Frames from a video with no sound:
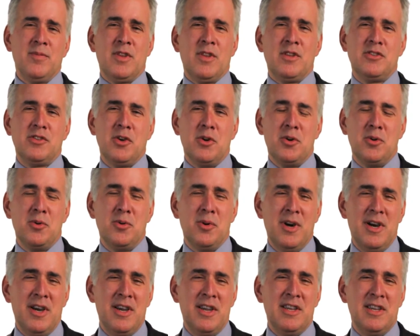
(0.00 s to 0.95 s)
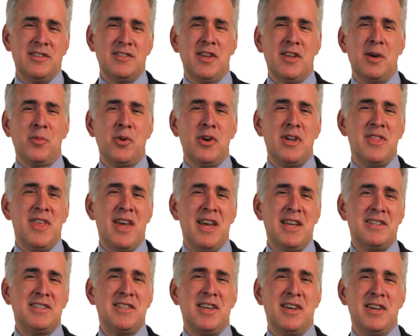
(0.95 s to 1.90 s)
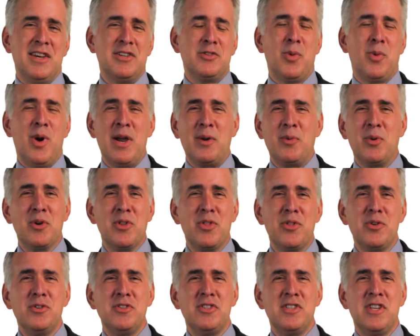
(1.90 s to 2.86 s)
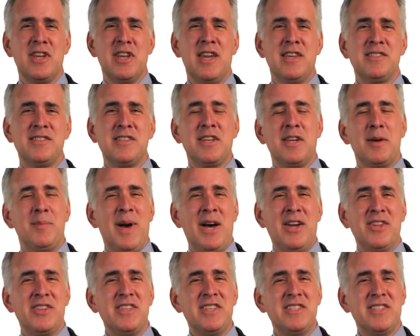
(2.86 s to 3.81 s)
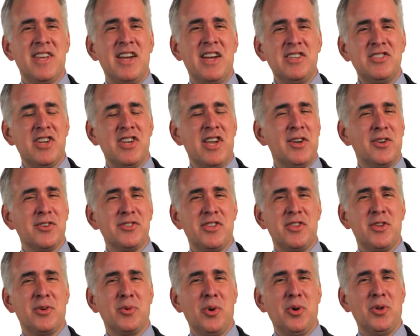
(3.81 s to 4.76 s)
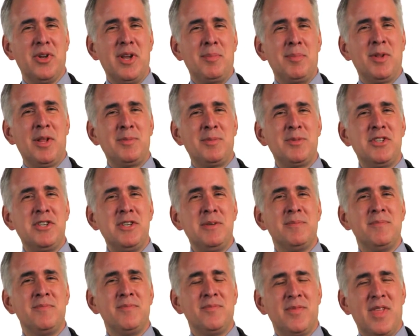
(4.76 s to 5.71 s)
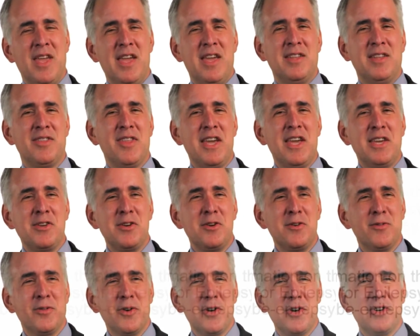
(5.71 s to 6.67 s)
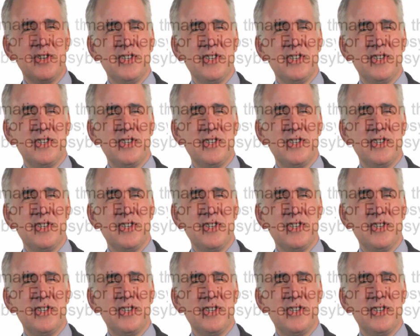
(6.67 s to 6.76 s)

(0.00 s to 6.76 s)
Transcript: So in summary, that is why we're enthusiastic about these ion channels and their role in epilepsy, and thank you for your